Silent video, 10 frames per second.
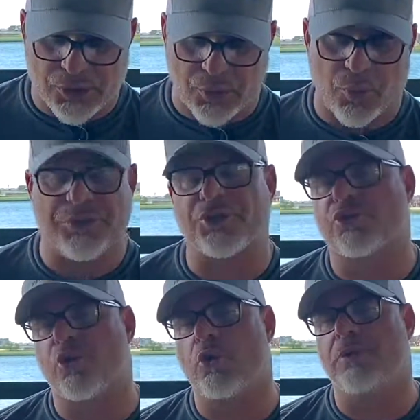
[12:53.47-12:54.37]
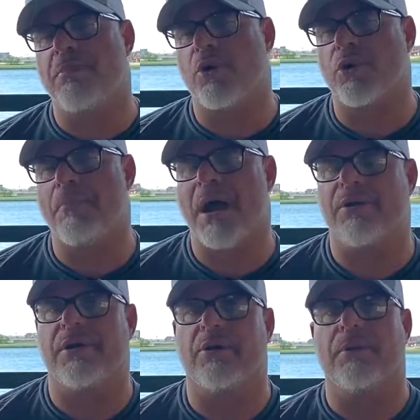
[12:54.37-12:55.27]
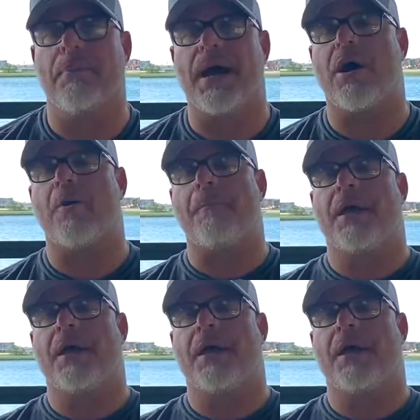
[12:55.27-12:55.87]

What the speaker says: with the trolling motor mounted on the bow?